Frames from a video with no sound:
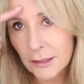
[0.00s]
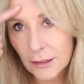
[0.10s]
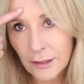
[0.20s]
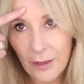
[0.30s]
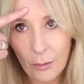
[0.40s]

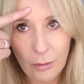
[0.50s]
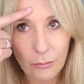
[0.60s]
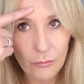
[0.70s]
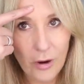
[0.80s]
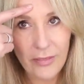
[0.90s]
Look at that
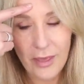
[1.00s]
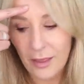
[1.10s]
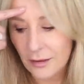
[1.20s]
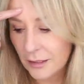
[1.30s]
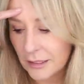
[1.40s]
one right
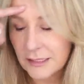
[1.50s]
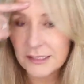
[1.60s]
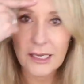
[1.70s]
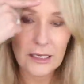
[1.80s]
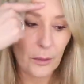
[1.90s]
there, like a
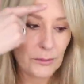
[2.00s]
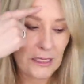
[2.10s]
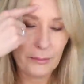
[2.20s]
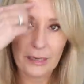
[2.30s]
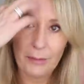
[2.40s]
cyclops
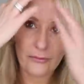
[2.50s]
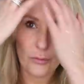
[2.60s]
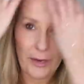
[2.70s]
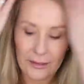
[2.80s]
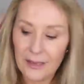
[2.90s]
in the middle of my
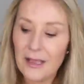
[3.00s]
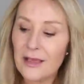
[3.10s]
forehead.